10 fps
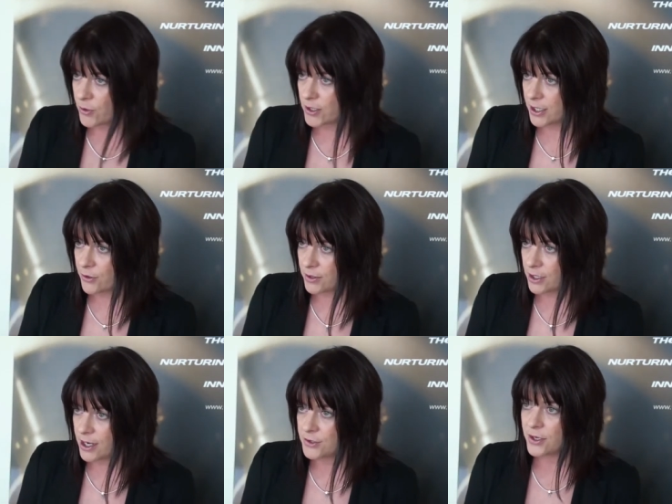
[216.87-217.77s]

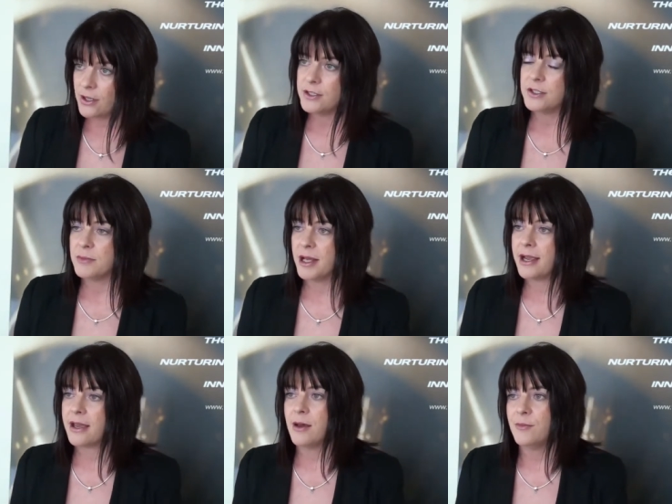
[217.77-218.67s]
polyacrylonitrile into
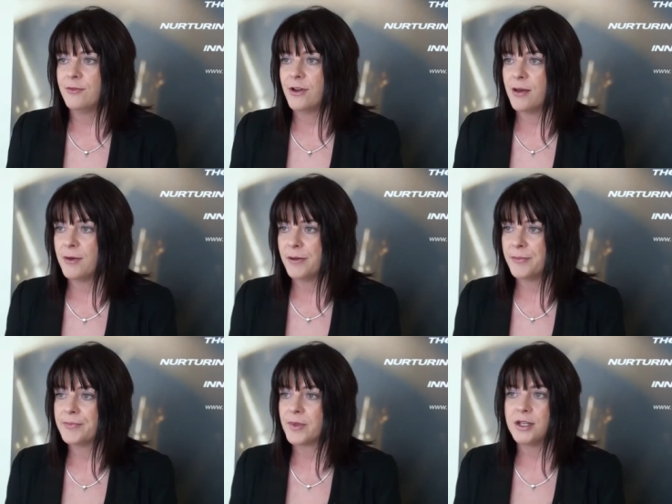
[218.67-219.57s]
black carbon fibre
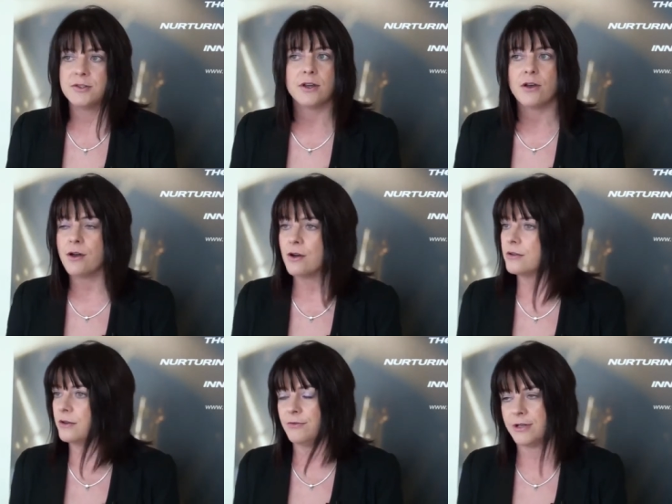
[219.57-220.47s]
and doing a
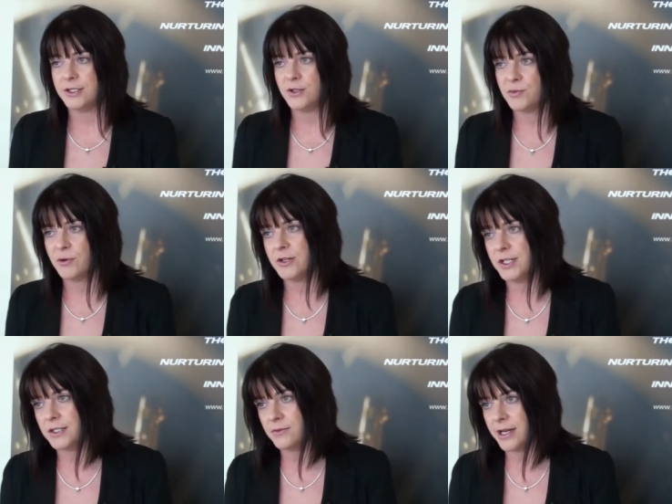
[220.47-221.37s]
whole lot of research
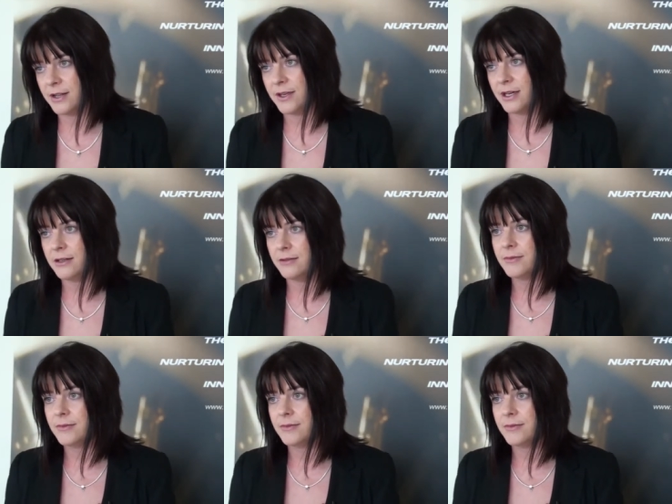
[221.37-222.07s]
projects around that.